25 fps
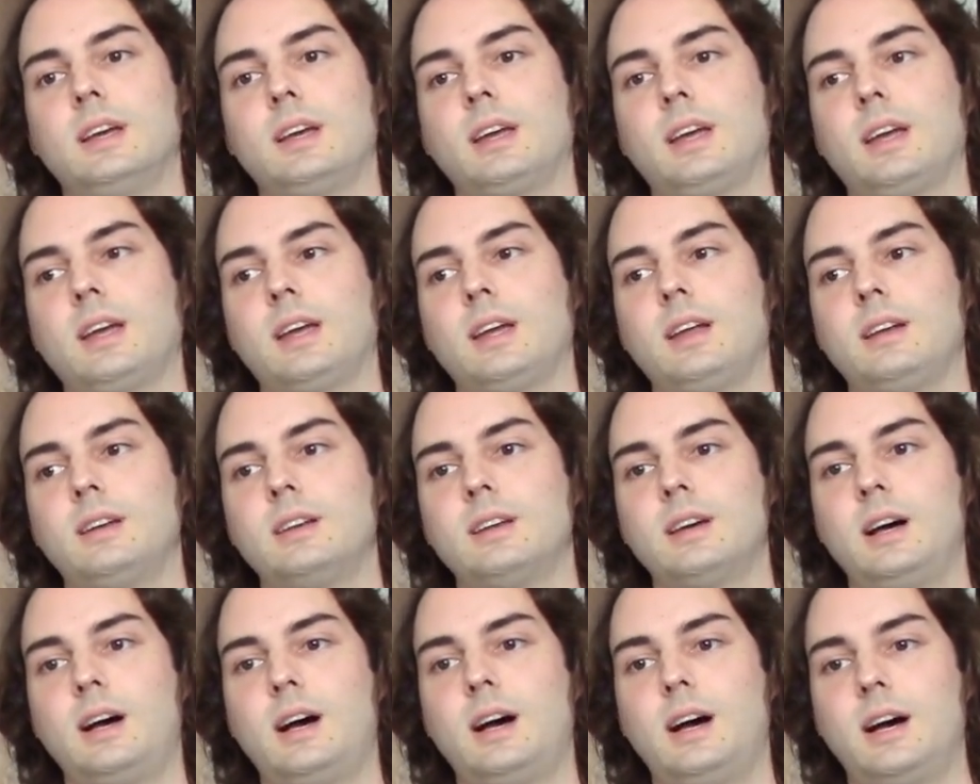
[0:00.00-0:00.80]
And
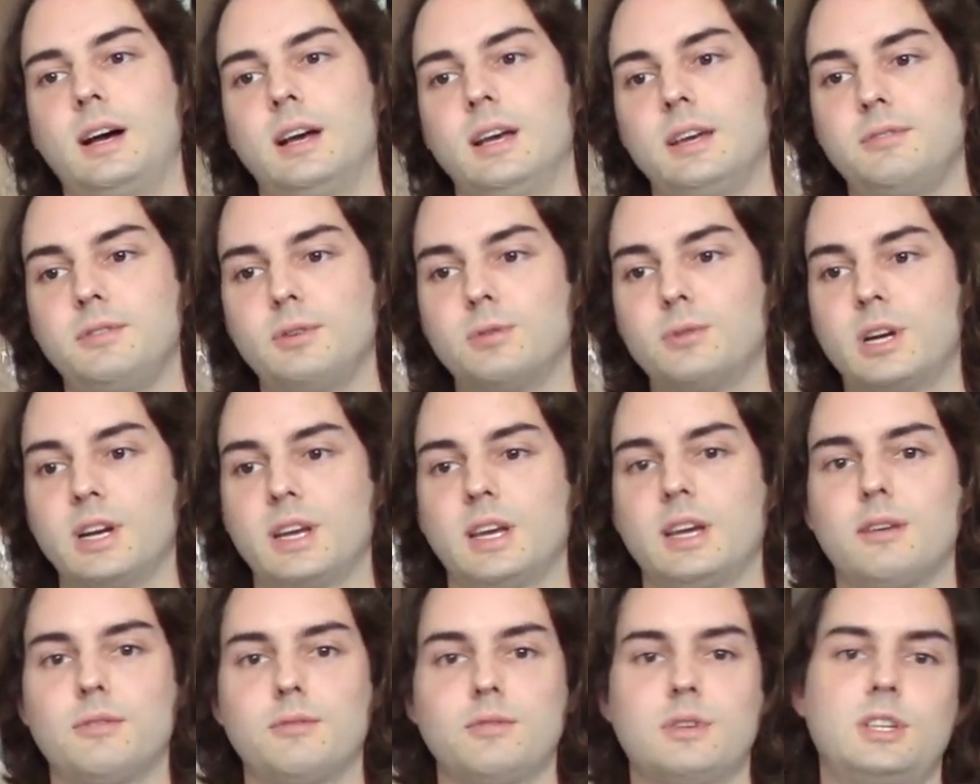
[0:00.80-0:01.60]
if you want
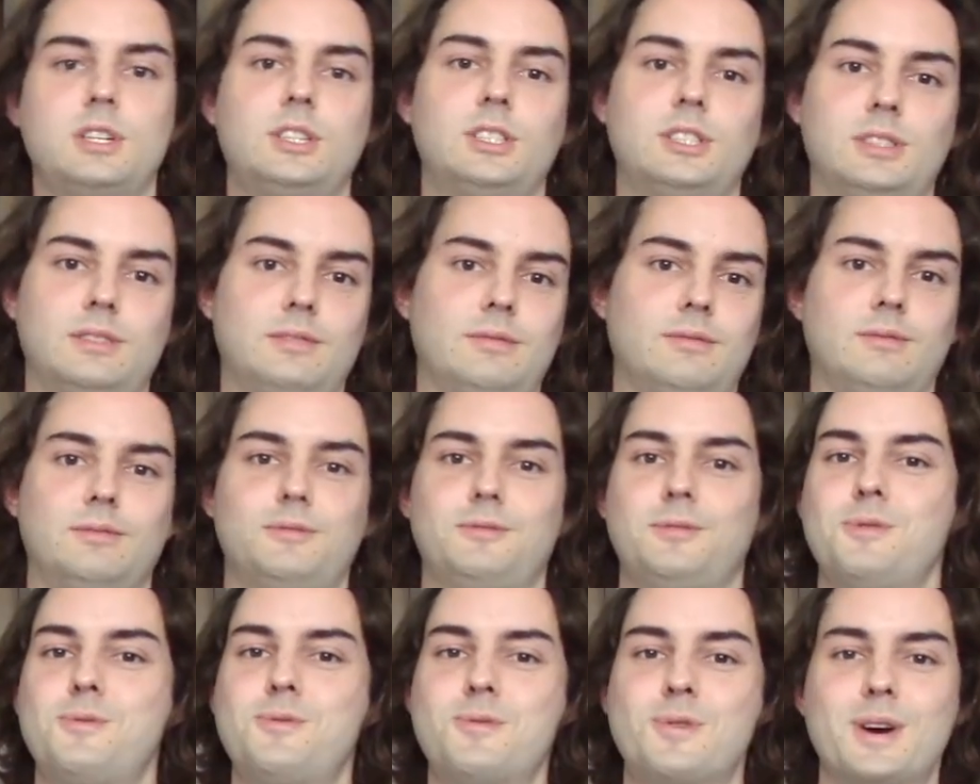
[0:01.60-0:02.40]
to get rich and
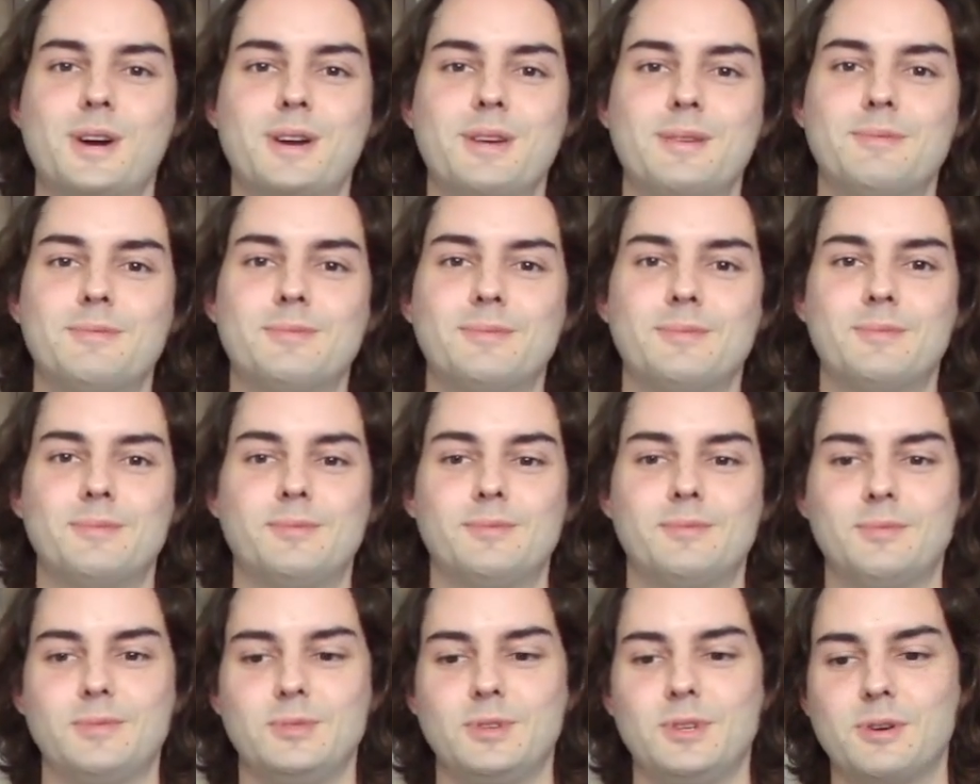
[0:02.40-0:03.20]
if you want to,
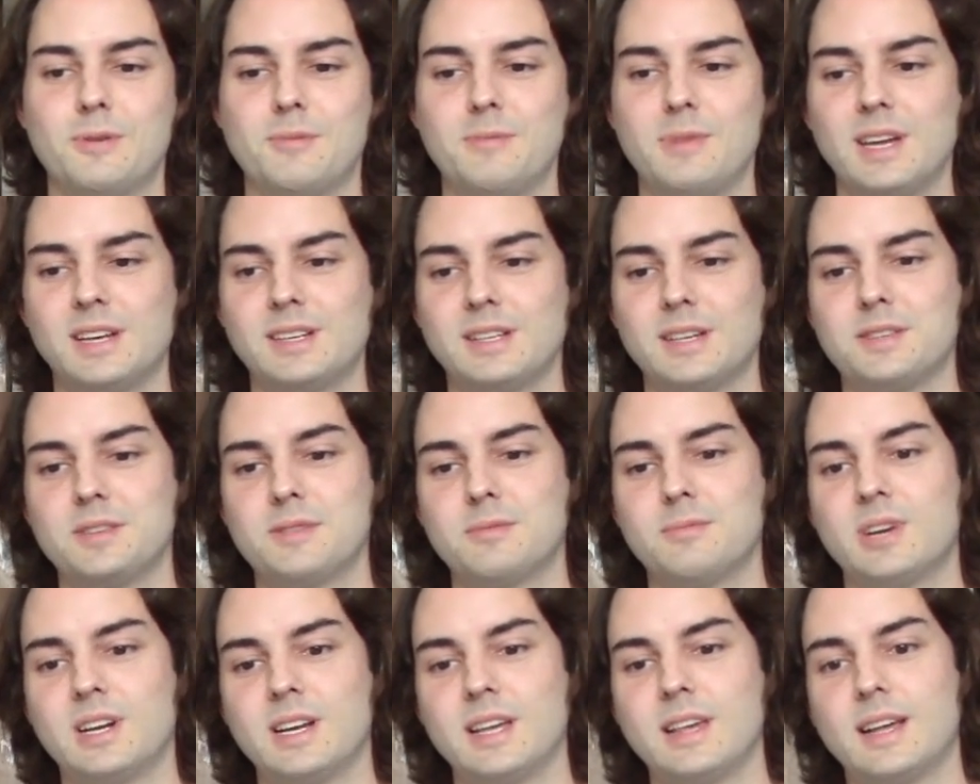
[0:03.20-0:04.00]
you know, make tons
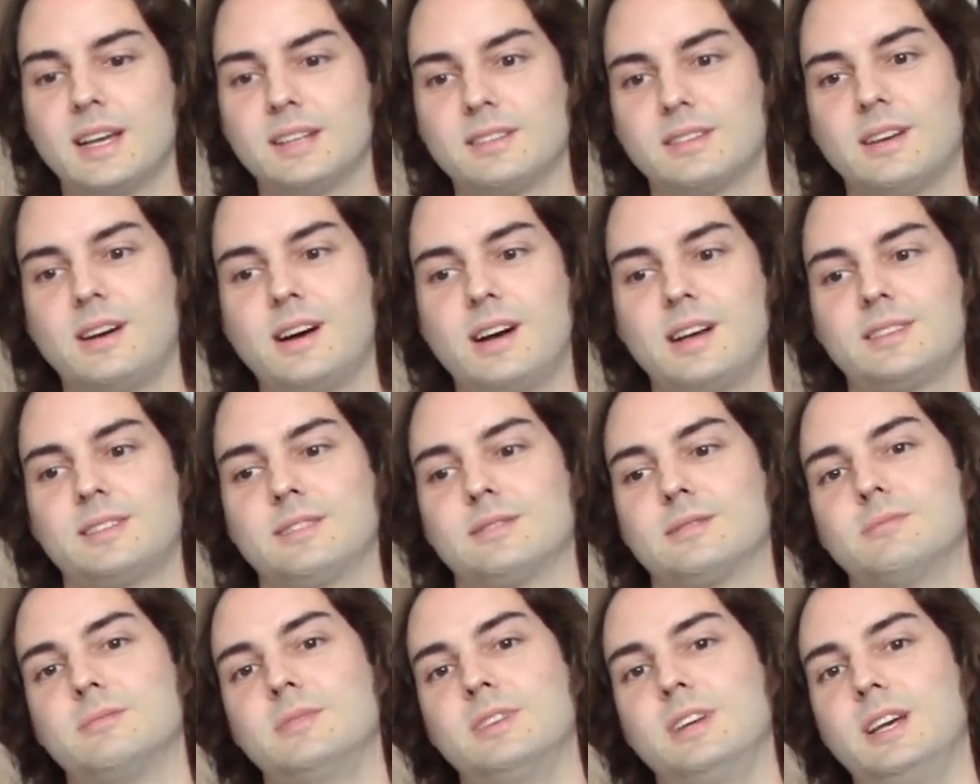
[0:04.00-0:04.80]
of money, that's
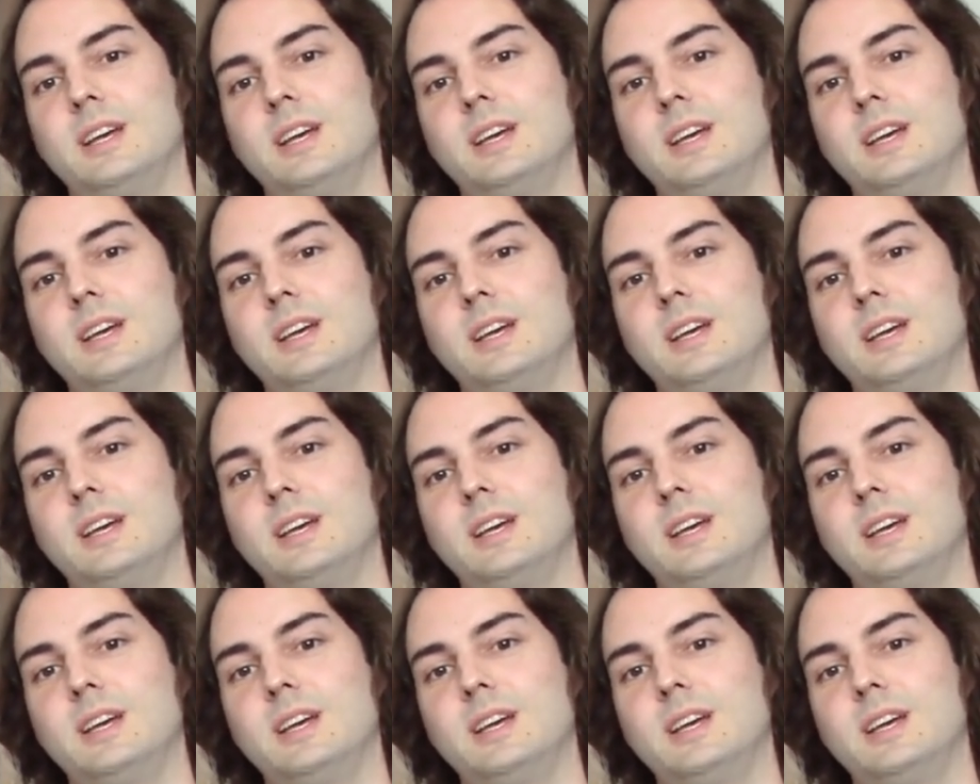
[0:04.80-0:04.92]
awesome.